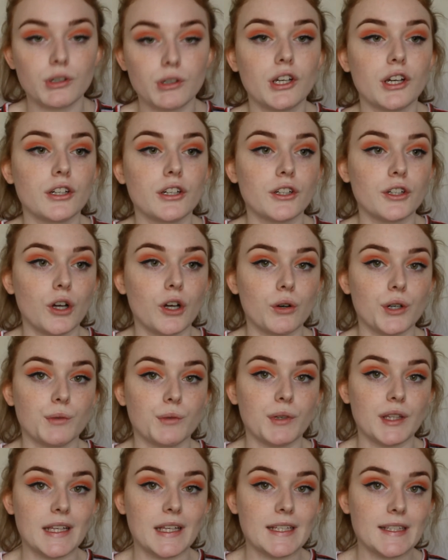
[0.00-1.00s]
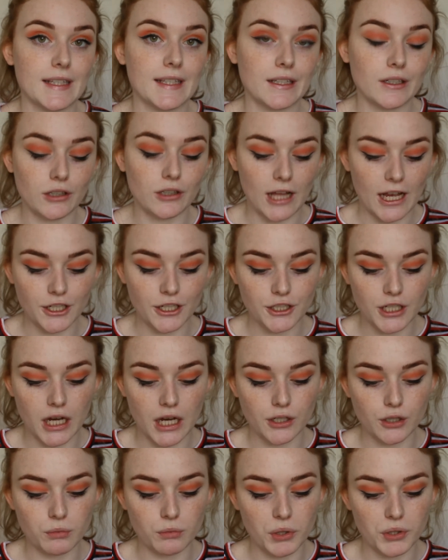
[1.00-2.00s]
we're going to go in with a single
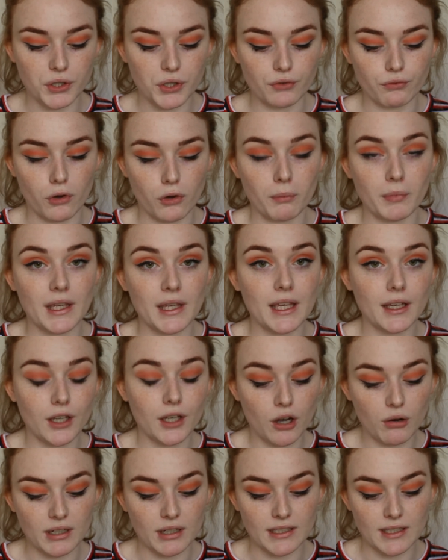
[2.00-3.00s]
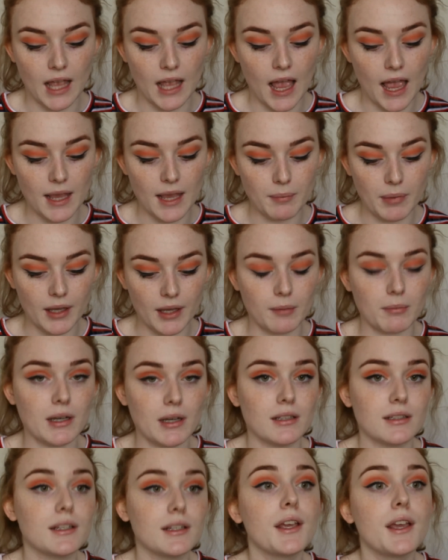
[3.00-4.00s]
eyeshadow which is from Kiko and it's high
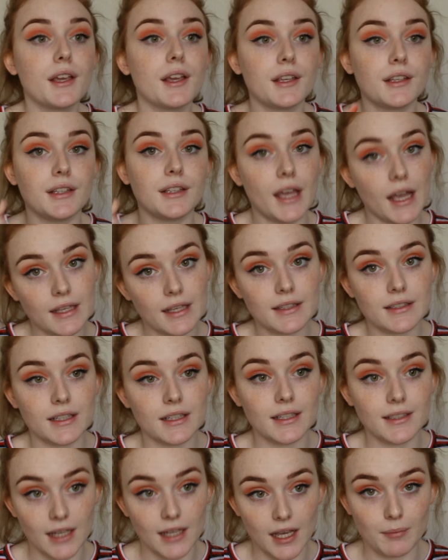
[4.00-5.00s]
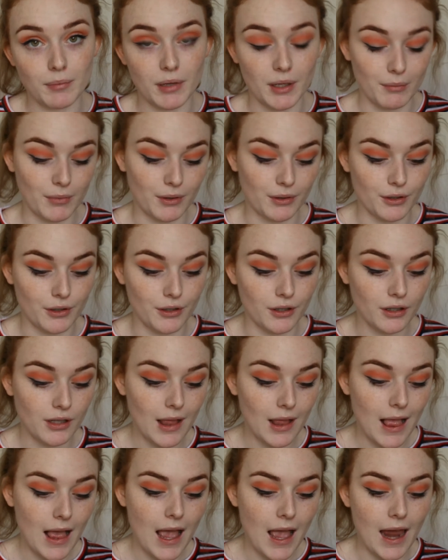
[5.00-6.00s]
pigment. Yes, it's high pigment girl,
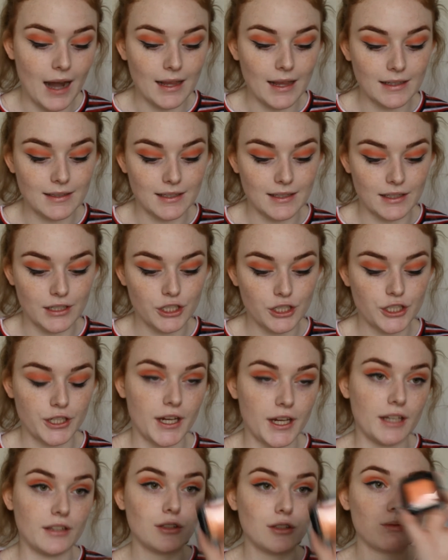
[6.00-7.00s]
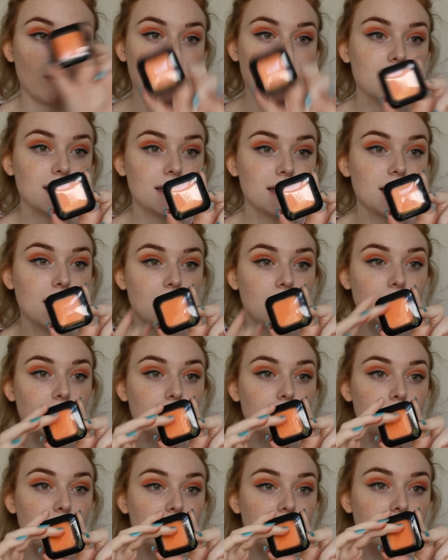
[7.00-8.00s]
and it's in the shade 20 and
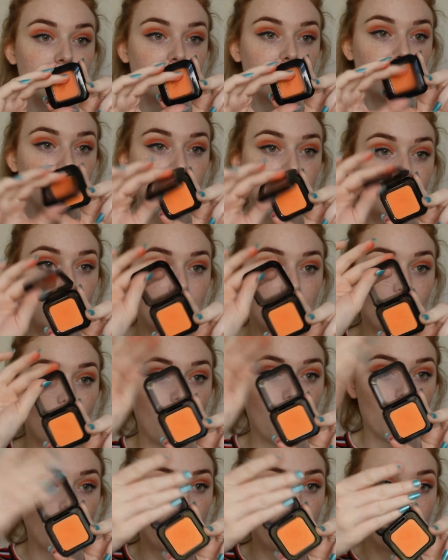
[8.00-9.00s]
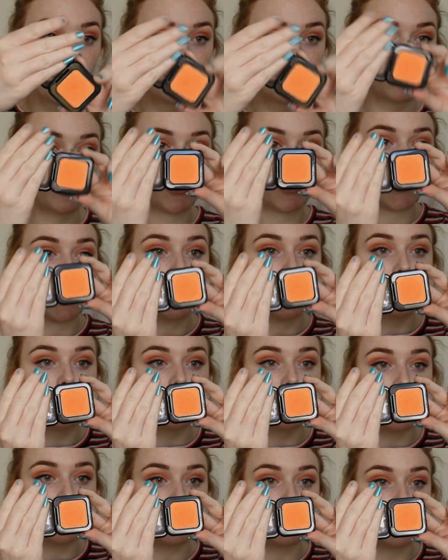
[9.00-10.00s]
it's basically a orange
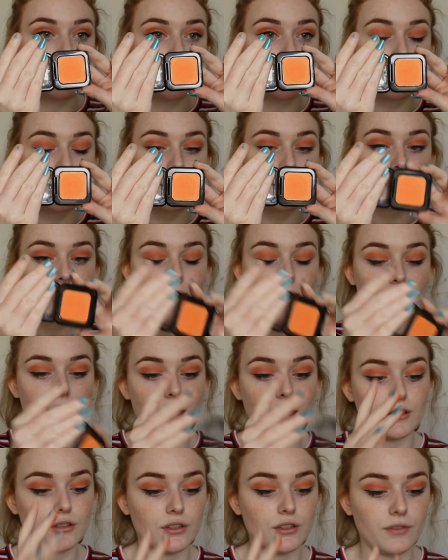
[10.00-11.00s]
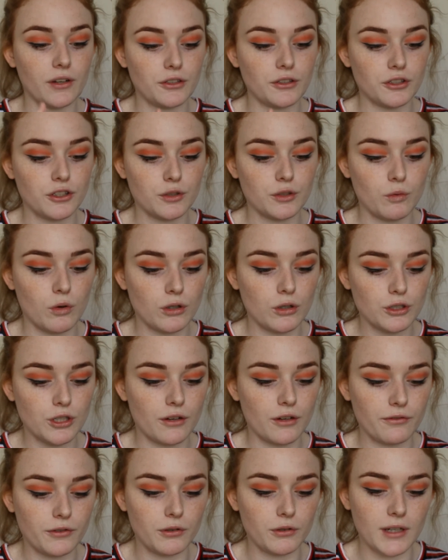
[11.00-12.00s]
colour like that. So if I just swatch
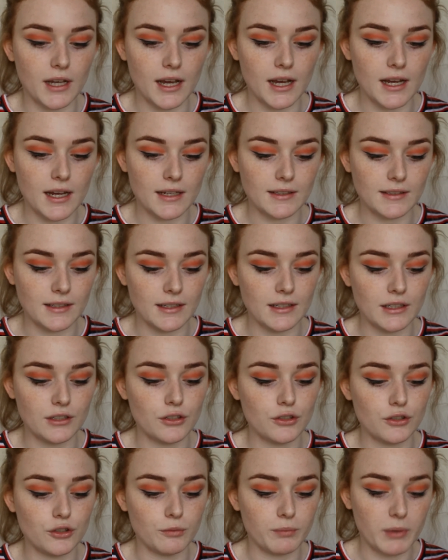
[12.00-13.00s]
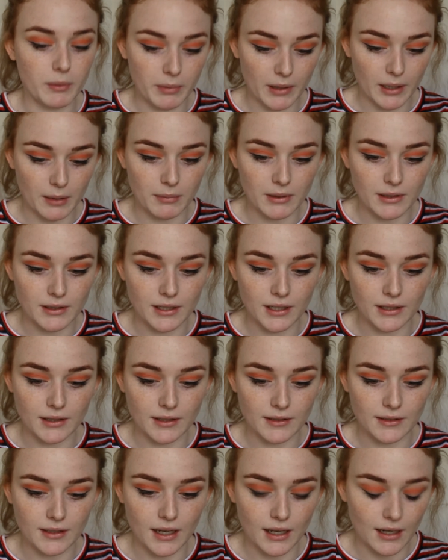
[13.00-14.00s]
off you guys, it is super pigmented,
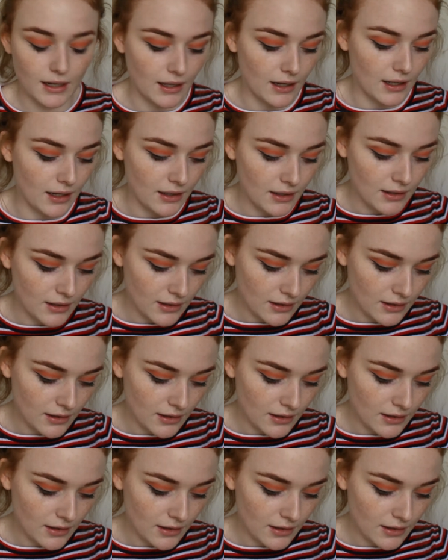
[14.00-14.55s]
this colour.